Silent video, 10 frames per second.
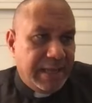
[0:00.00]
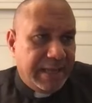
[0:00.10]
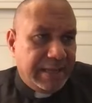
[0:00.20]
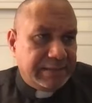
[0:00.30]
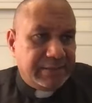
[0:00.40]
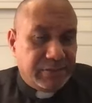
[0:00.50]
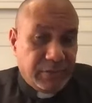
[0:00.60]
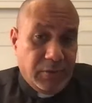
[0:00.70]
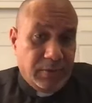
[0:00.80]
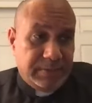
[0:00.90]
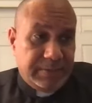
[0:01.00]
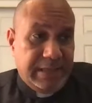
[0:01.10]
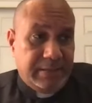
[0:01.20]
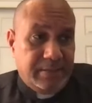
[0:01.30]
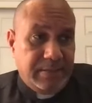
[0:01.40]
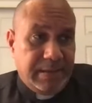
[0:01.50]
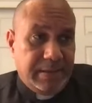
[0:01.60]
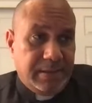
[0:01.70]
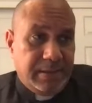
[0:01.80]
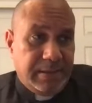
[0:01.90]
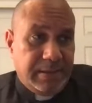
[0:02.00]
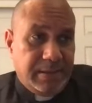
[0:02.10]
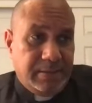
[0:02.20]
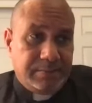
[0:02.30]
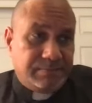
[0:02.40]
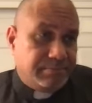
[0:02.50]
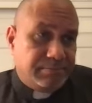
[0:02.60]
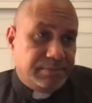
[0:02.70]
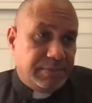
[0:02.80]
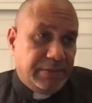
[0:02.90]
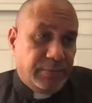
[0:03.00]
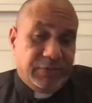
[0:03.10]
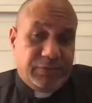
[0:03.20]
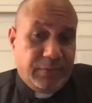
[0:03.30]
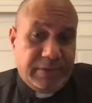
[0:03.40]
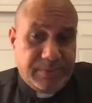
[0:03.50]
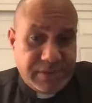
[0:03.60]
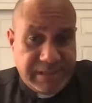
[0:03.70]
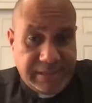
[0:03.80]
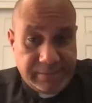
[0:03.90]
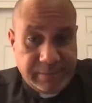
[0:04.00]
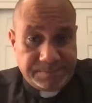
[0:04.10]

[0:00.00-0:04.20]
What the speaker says: and saw that it was 40%,